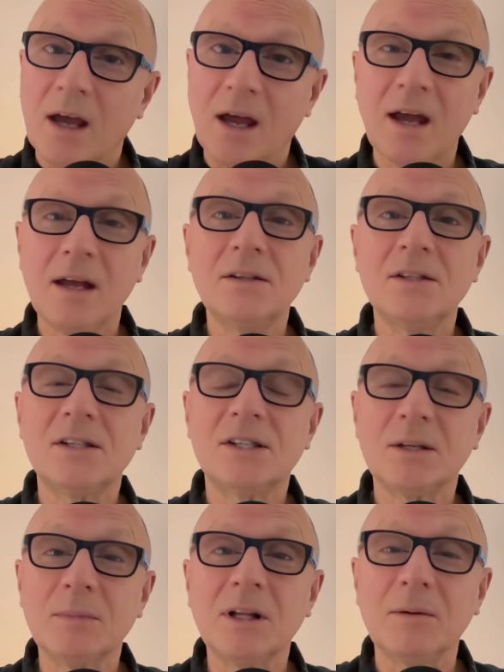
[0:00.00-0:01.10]
and
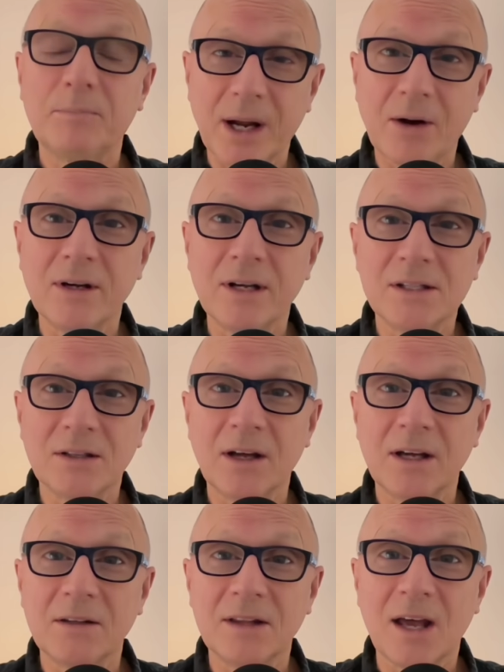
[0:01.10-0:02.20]
similar barriers
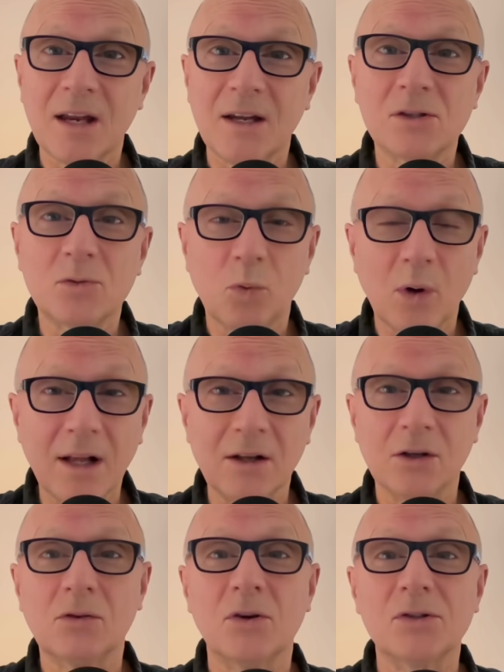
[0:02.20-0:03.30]
like that as well
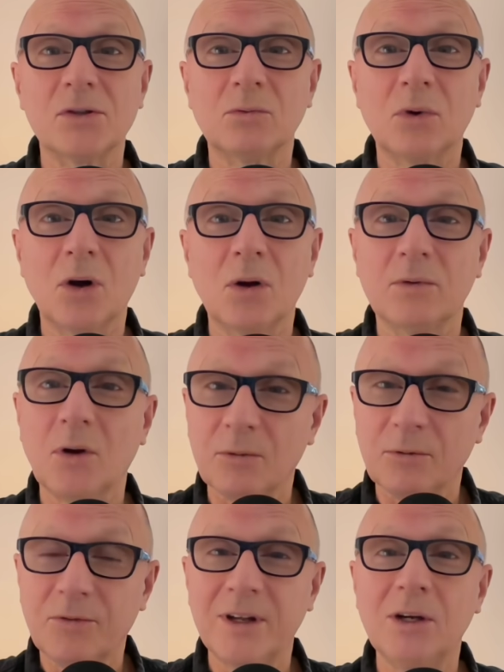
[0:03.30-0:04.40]
across the road. We've got
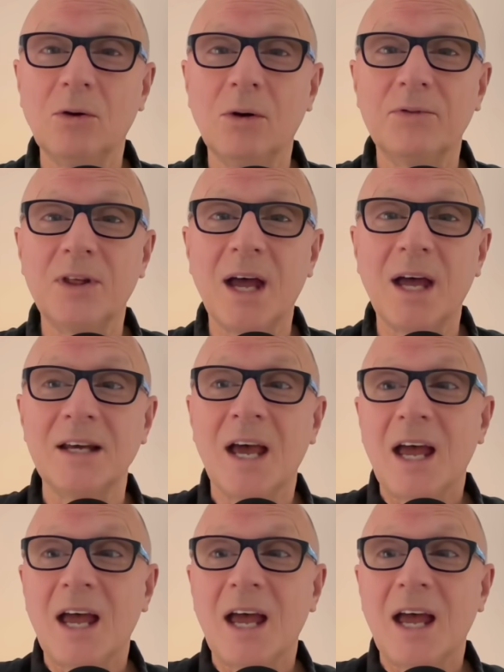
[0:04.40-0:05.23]
video of that.